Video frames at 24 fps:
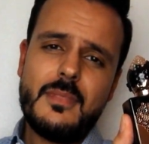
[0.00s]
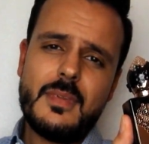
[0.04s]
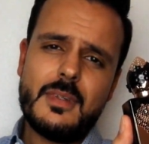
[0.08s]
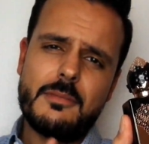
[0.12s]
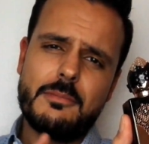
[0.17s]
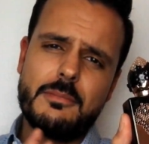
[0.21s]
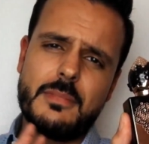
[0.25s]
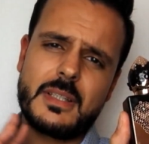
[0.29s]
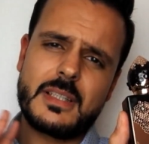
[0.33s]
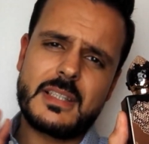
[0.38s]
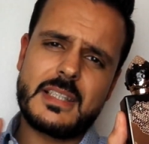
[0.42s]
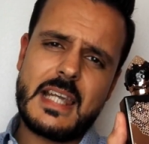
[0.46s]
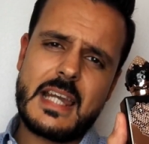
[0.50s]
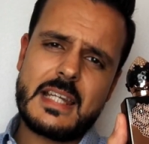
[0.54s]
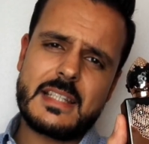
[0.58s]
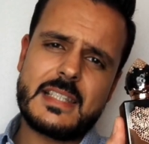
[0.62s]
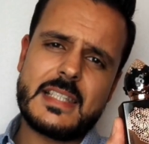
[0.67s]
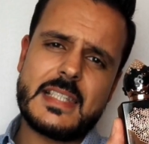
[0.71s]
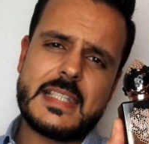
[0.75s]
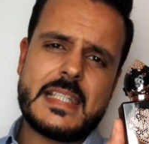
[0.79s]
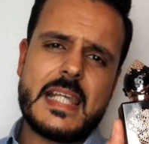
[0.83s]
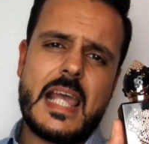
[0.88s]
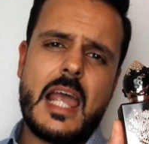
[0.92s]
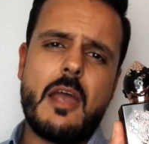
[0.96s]
but get
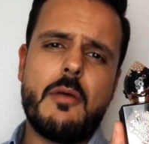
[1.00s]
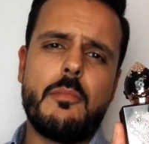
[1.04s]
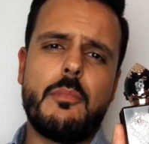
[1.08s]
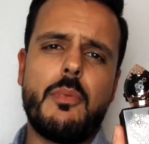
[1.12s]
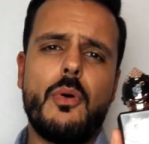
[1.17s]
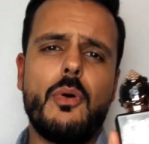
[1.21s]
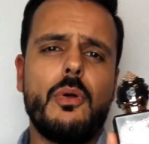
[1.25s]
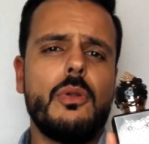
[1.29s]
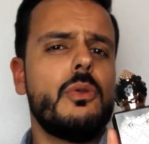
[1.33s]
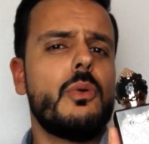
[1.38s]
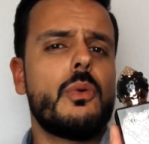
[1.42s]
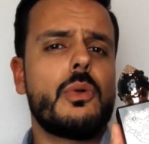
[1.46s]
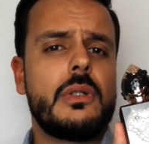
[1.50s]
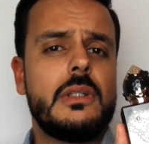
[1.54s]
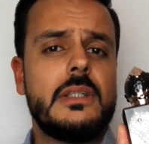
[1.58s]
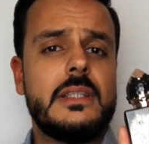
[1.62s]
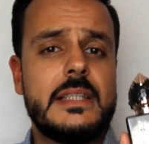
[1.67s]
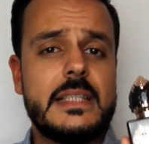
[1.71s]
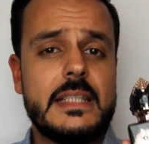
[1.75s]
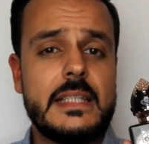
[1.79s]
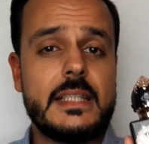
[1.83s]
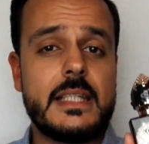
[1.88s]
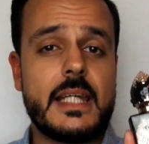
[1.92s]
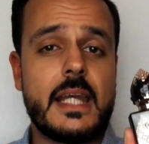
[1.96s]
a sample or a
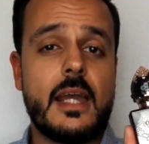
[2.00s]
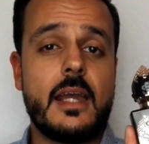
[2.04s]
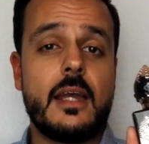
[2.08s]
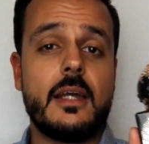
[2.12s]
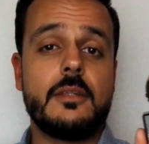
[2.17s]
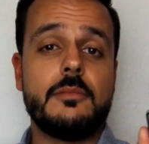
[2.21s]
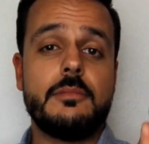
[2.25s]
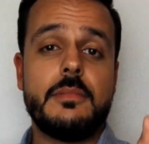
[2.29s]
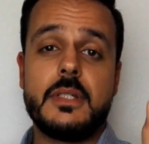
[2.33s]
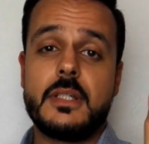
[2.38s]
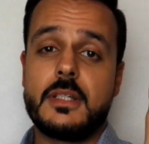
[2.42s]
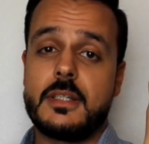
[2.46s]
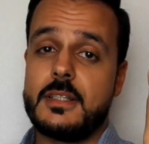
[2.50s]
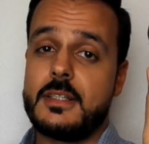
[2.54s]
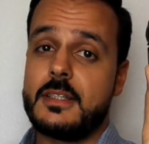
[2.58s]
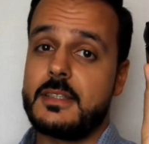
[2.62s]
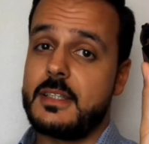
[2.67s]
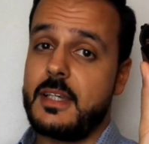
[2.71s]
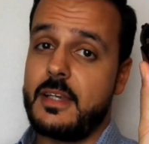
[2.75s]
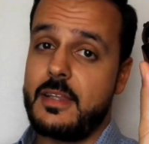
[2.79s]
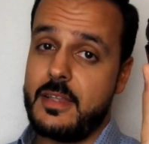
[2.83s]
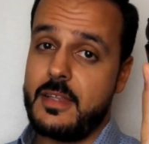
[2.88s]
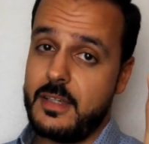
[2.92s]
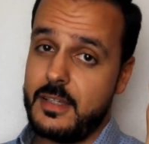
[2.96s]
decant because
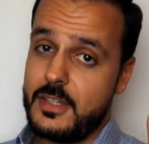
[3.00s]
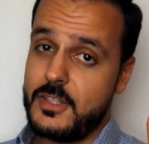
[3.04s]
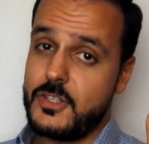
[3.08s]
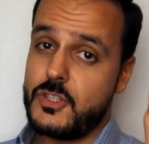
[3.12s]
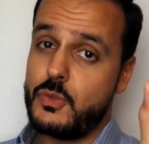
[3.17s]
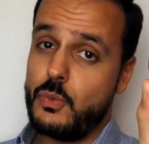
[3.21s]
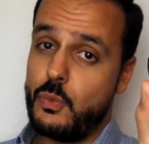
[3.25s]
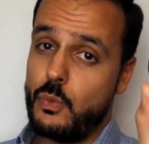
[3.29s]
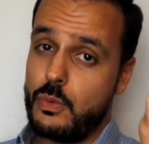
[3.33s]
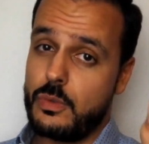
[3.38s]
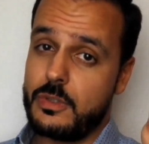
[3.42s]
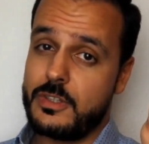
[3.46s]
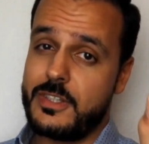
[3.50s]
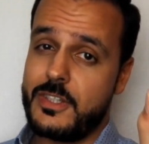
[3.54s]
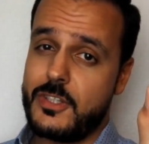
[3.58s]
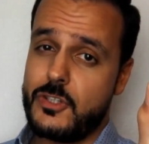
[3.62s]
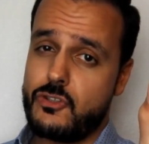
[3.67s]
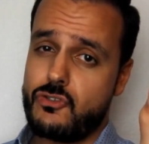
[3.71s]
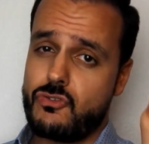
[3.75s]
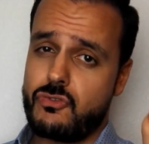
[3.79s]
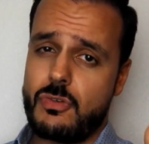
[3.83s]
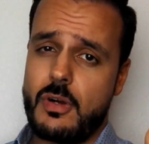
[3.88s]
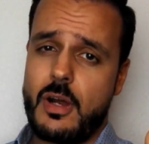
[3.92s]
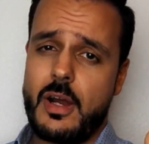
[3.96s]
I think it's worth
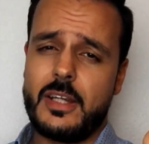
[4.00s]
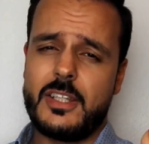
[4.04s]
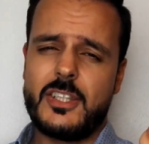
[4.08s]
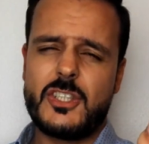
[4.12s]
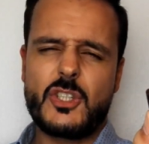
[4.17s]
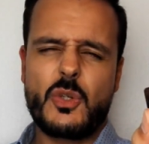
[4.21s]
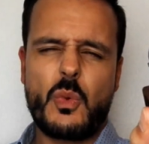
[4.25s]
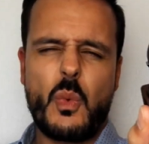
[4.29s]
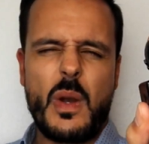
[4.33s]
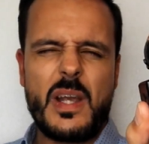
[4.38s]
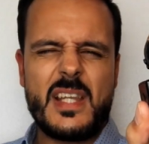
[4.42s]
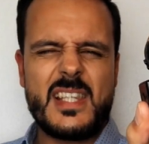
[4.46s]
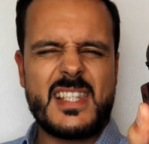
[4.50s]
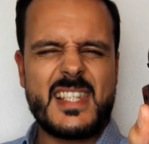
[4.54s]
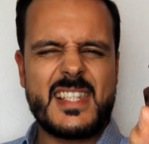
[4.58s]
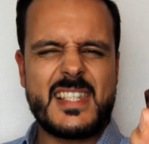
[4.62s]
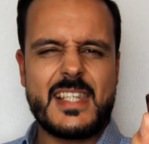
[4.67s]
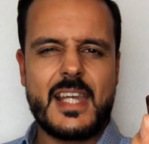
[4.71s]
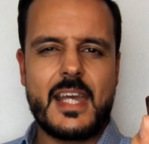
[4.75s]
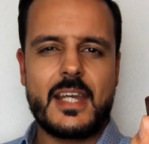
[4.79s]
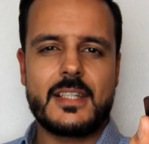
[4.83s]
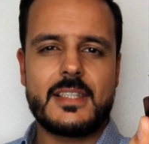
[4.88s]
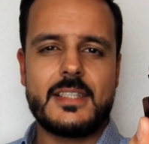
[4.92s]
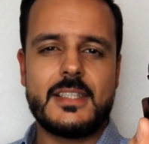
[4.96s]
a try. It's quite
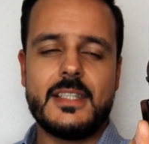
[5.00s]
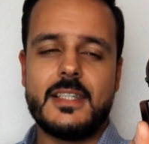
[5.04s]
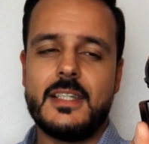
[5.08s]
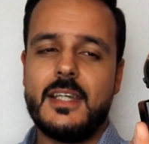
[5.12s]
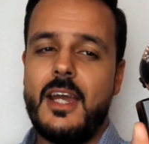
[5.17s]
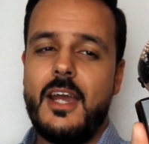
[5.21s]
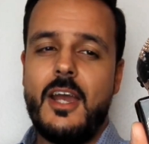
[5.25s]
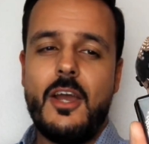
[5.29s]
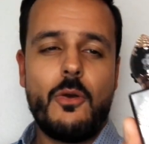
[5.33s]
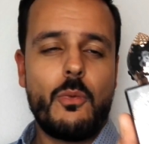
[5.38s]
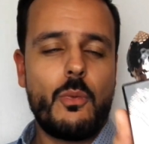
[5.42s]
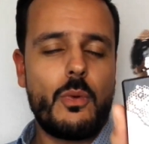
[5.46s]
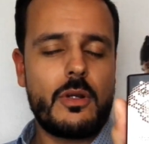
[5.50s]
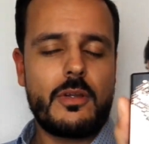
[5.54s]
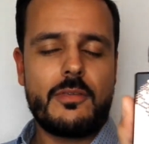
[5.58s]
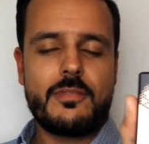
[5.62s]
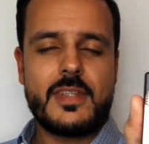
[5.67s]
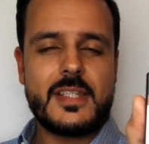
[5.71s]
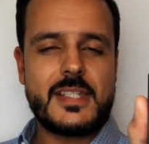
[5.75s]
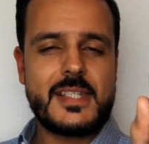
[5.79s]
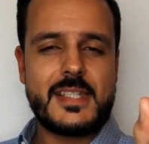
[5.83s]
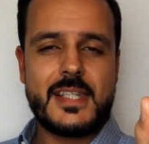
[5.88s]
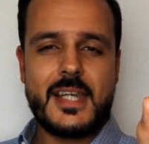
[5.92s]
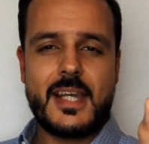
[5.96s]
sexy. One of
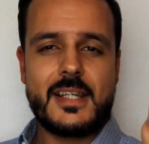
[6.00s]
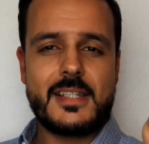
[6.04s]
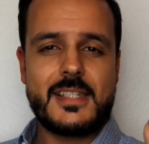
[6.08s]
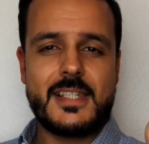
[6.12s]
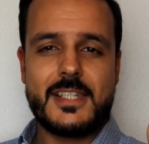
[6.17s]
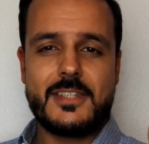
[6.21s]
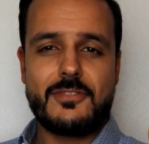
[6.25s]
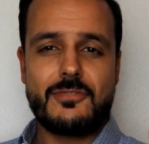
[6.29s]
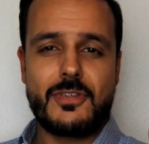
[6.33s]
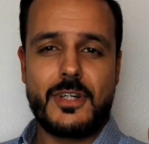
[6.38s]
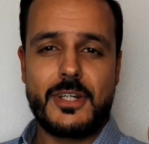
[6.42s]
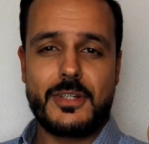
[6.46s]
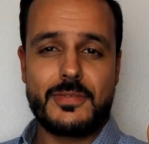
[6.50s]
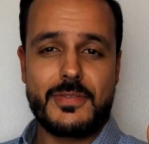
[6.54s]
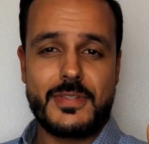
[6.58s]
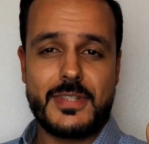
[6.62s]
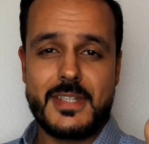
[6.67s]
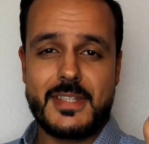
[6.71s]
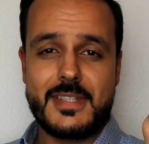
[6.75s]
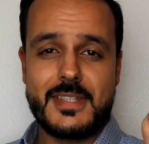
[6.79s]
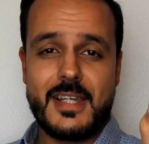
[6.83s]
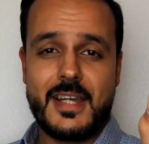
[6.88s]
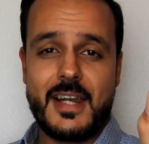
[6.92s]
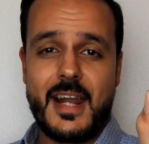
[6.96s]
the sexiest
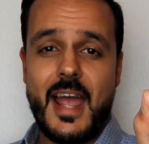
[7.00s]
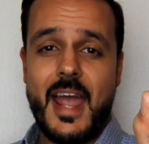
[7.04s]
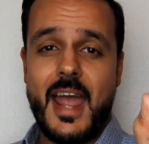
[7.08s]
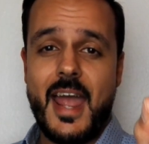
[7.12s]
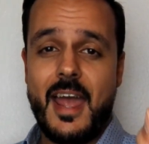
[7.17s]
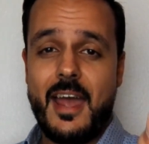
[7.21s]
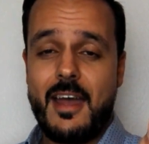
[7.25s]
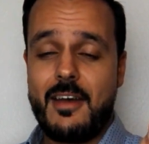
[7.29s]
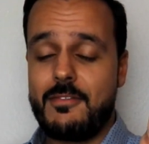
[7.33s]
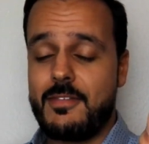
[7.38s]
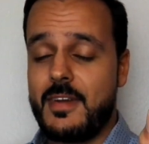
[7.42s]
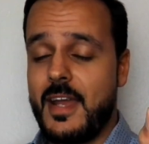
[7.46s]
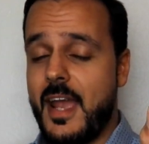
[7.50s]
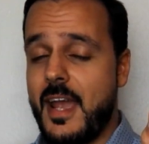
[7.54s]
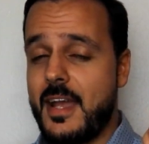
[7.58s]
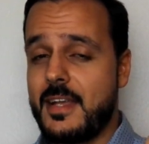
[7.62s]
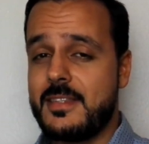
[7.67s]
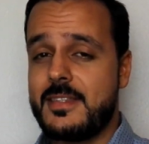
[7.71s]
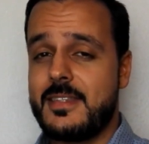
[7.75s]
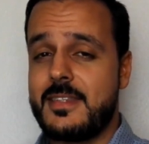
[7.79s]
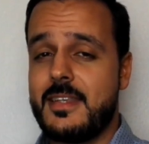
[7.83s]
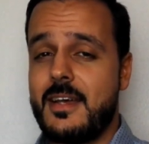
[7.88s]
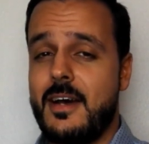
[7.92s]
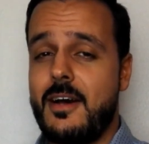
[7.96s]
fragrances that I have,
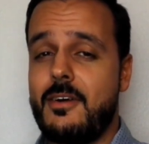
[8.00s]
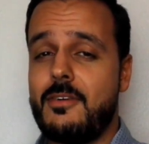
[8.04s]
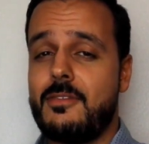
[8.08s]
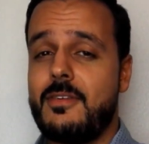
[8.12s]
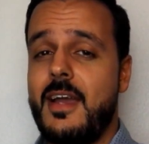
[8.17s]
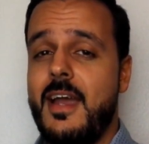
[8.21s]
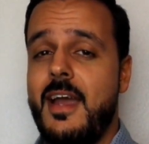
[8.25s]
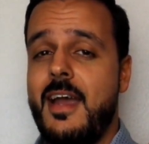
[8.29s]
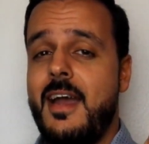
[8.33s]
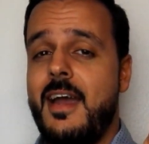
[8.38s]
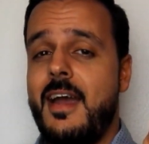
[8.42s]
hands down.